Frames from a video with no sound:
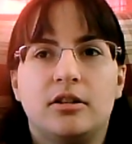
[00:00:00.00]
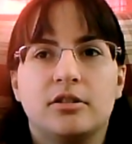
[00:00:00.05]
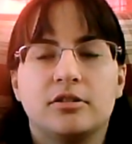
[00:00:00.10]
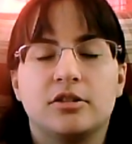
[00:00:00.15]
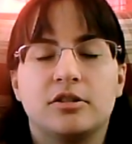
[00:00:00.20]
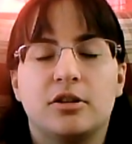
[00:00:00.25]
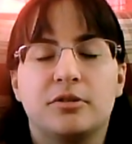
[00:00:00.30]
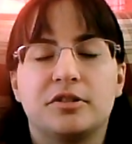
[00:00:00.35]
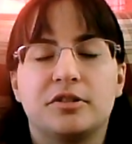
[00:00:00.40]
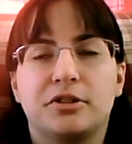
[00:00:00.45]

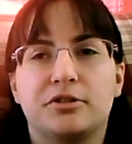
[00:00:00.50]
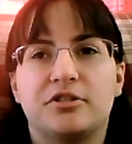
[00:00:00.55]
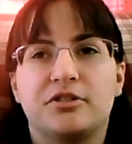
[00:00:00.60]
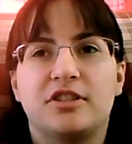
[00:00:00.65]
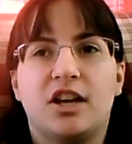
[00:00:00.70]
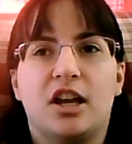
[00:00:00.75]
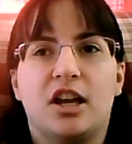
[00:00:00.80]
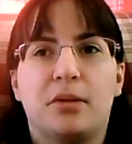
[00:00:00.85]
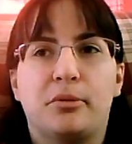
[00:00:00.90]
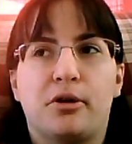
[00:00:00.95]
So it's
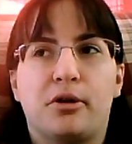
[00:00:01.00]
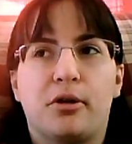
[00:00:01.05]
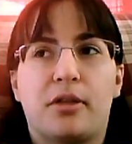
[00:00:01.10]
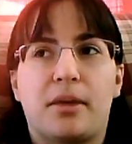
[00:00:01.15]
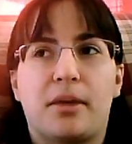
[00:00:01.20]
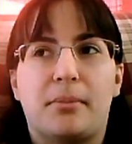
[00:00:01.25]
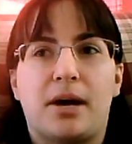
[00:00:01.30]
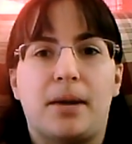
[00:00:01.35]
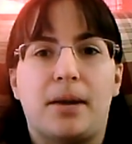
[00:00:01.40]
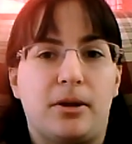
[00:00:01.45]
understandable
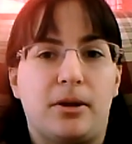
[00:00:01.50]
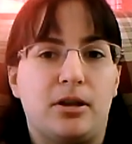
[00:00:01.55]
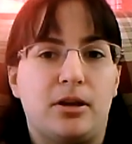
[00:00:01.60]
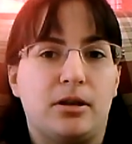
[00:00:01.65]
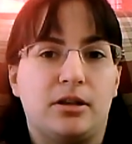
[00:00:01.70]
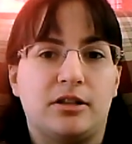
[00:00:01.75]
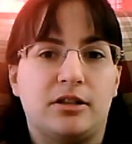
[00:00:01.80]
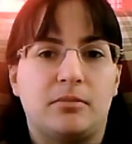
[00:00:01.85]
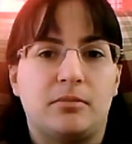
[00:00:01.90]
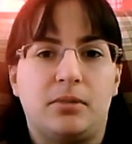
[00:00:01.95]
that my
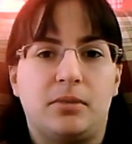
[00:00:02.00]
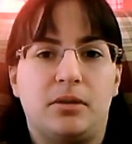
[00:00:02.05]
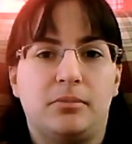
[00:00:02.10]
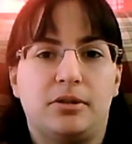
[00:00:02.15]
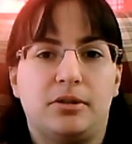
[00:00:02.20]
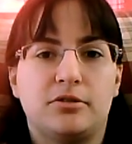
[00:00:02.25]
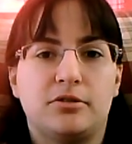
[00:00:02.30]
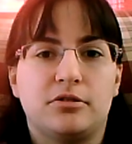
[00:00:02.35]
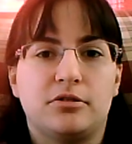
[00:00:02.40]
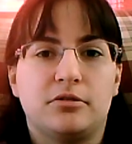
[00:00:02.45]
opinion doesn't mean
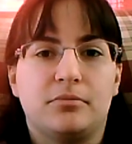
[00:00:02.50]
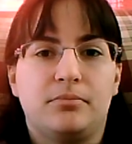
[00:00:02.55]
much.